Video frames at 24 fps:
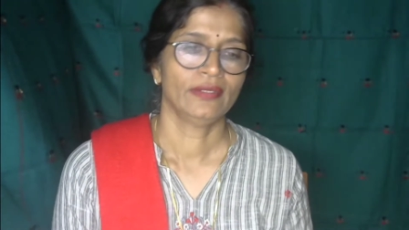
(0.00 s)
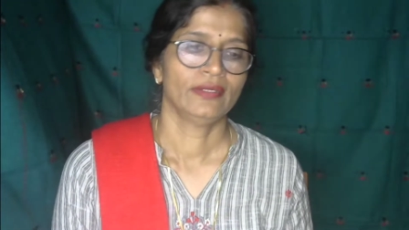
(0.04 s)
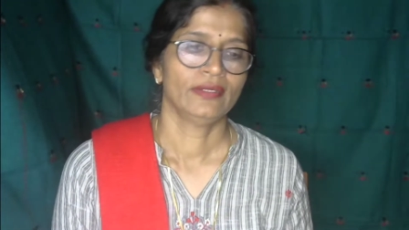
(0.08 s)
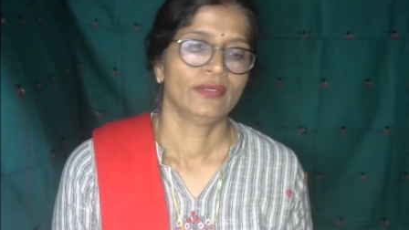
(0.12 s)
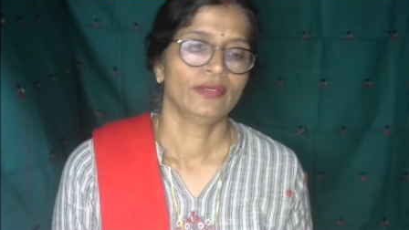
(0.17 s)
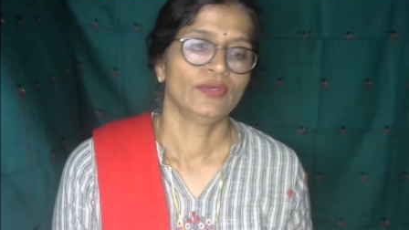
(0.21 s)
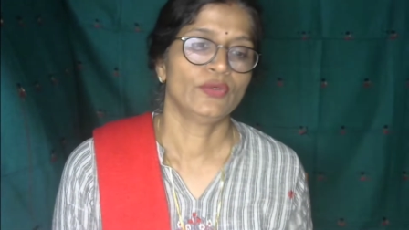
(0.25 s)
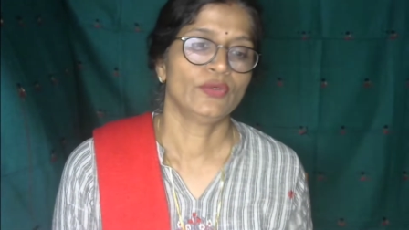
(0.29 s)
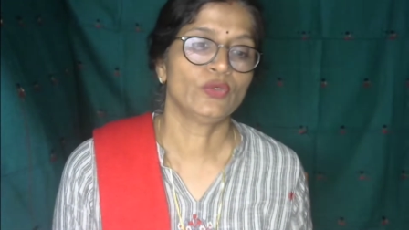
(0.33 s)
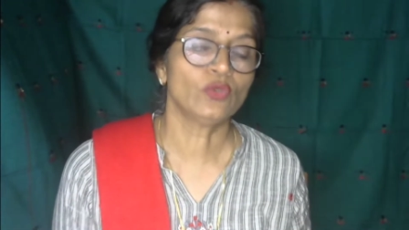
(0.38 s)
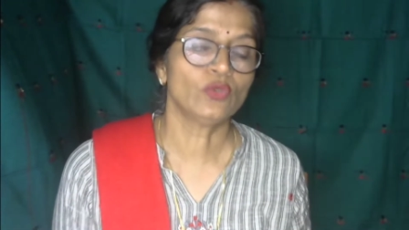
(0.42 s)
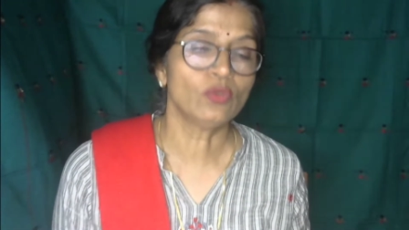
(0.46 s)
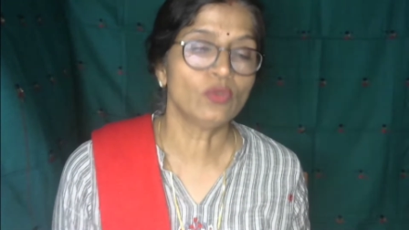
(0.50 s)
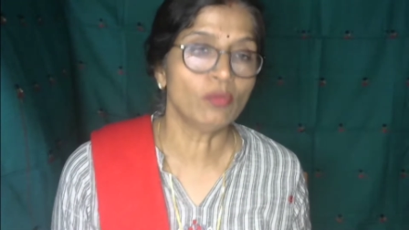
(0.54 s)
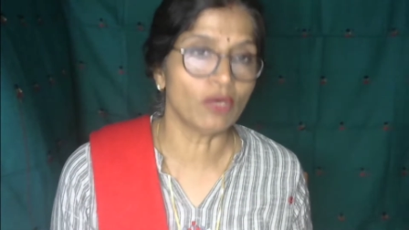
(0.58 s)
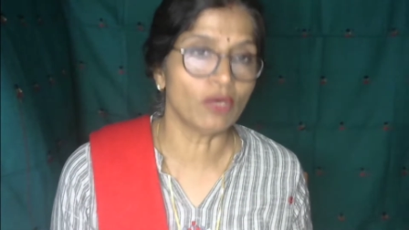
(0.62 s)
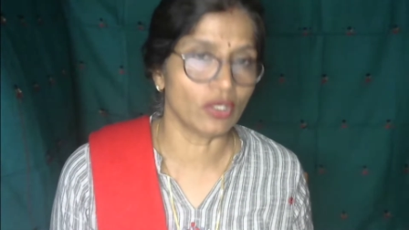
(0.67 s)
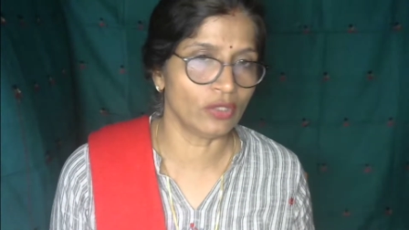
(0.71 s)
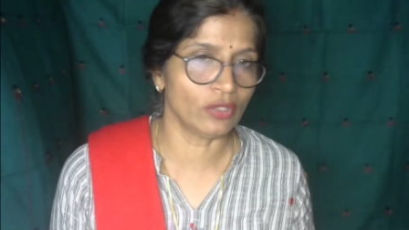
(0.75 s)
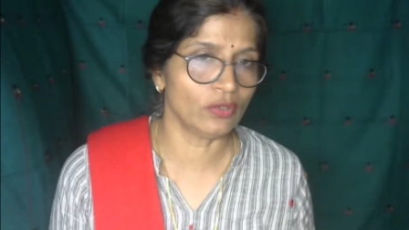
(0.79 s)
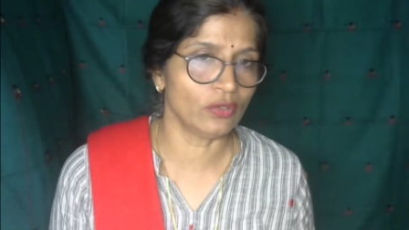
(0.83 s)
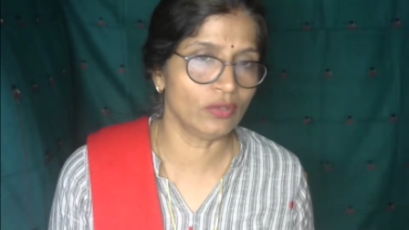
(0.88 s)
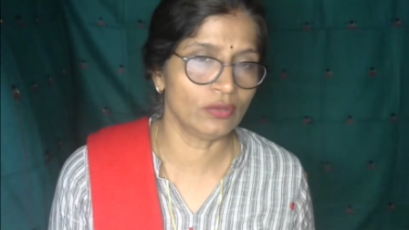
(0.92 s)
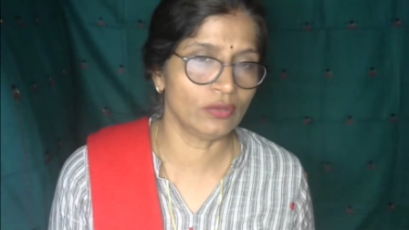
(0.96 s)
two
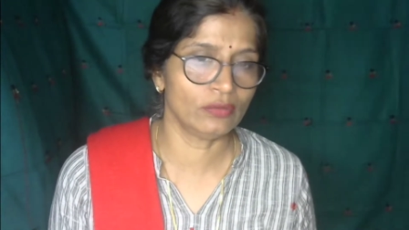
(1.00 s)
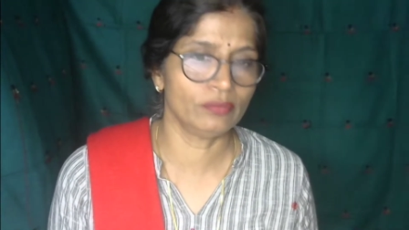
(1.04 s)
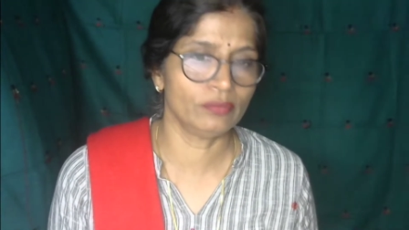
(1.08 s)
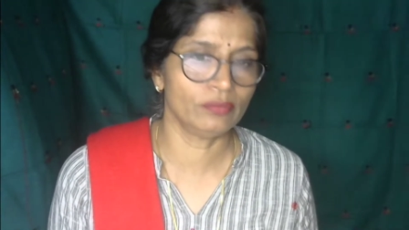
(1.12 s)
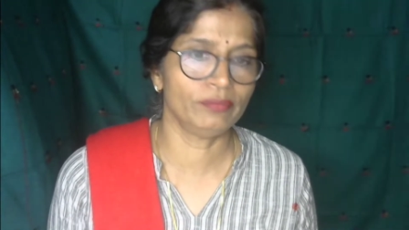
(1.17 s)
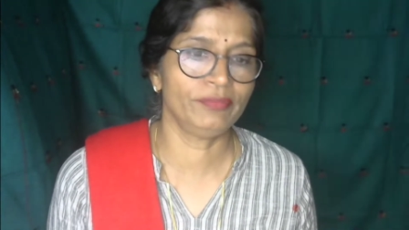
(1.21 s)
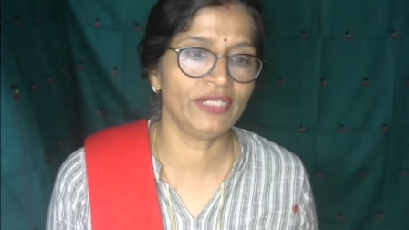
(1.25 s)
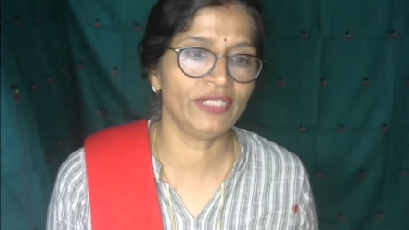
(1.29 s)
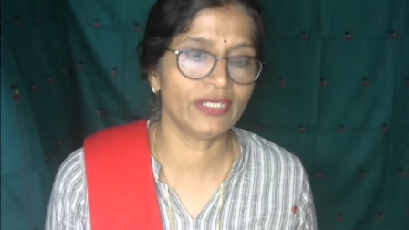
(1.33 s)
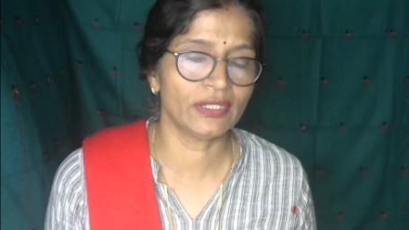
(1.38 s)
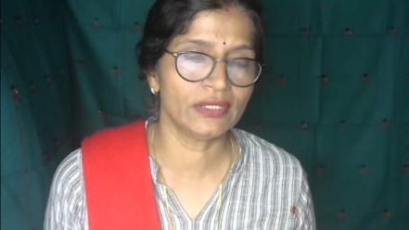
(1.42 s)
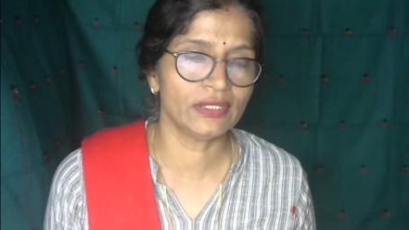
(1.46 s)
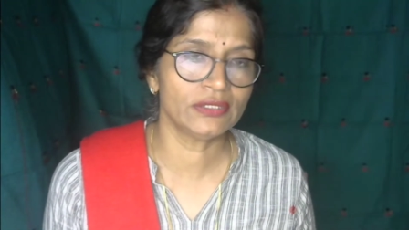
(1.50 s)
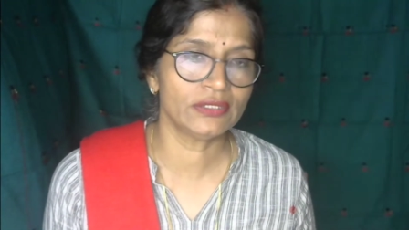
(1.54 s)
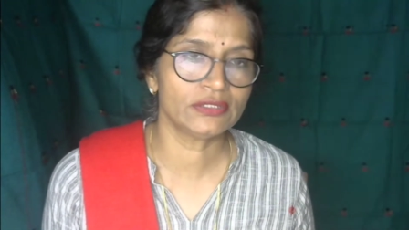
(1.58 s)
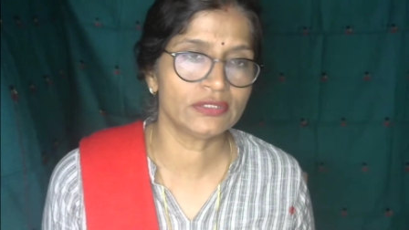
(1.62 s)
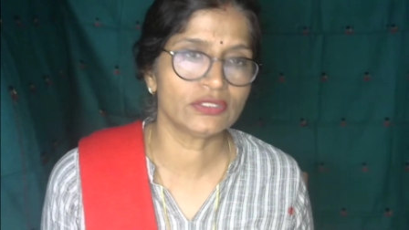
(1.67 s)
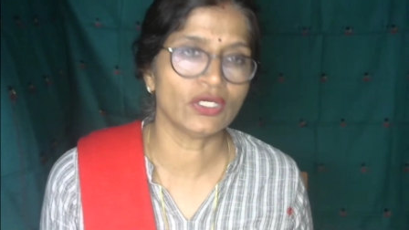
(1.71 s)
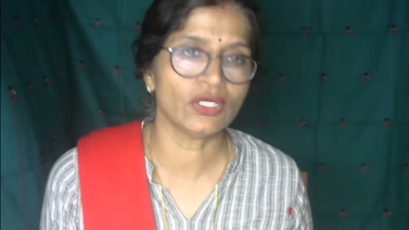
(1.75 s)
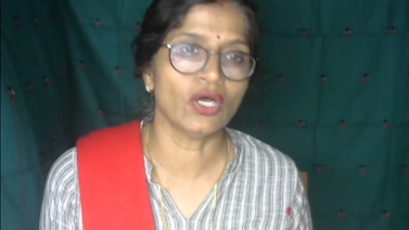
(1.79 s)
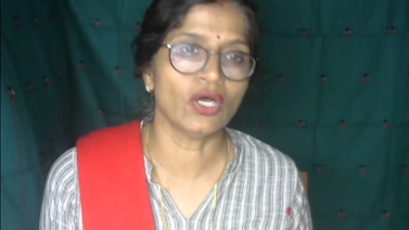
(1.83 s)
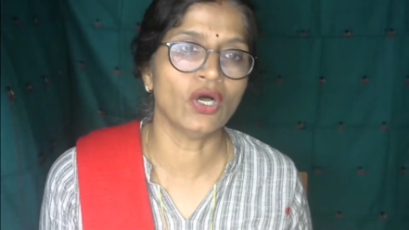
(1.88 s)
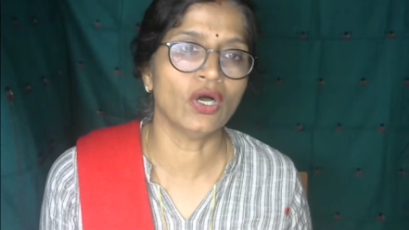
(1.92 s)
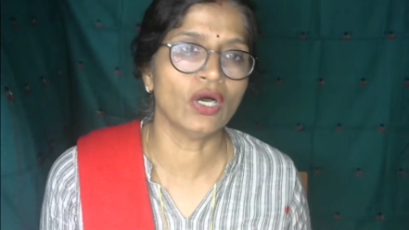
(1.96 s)
monomials,
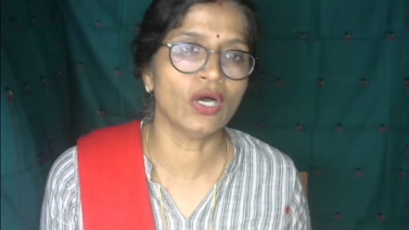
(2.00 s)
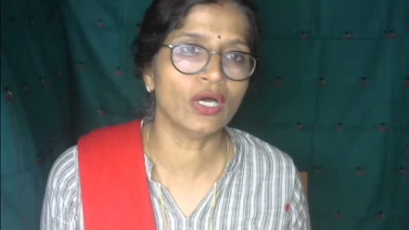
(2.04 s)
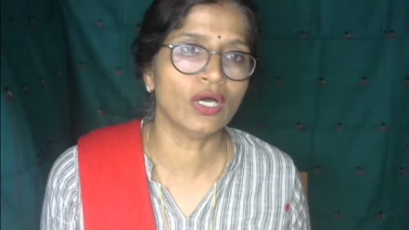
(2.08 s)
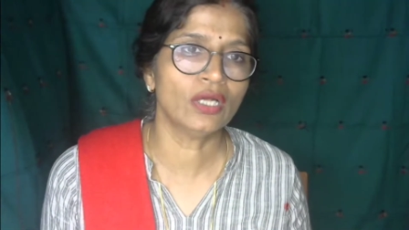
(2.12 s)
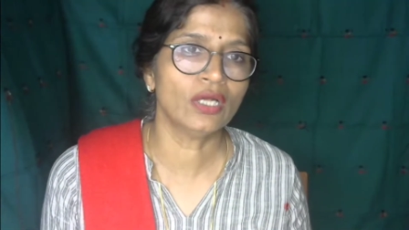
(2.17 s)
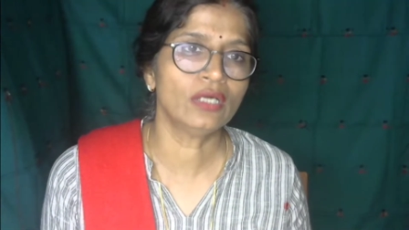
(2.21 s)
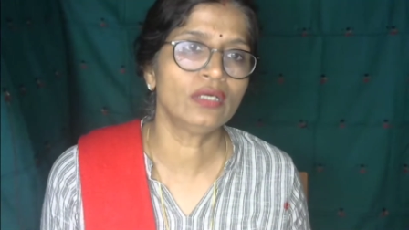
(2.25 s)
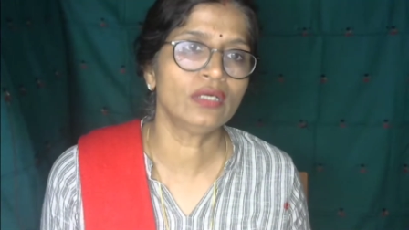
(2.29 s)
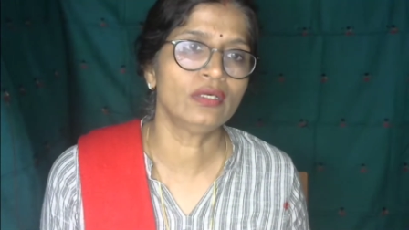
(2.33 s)
or